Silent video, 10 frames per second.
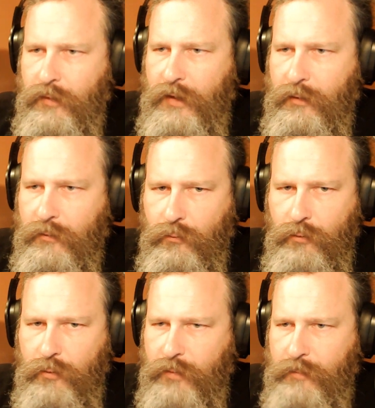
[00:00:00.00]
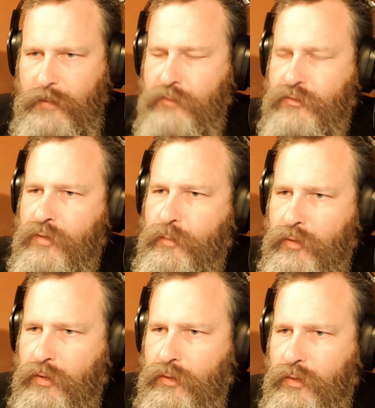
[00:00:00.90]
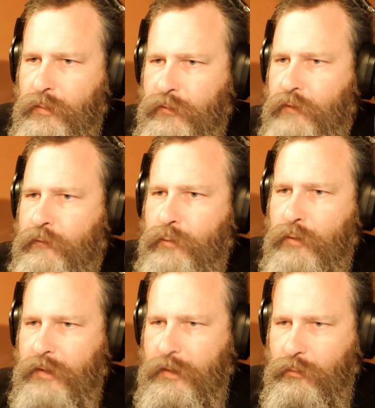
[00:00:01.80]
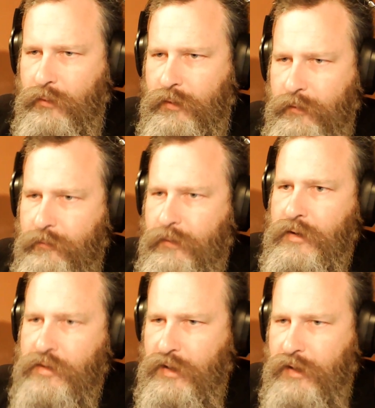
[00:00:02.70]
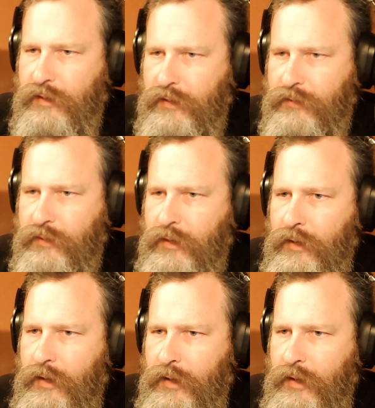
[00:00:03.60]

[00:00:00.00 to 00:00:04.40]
that would be measurable or observable that would differentiate this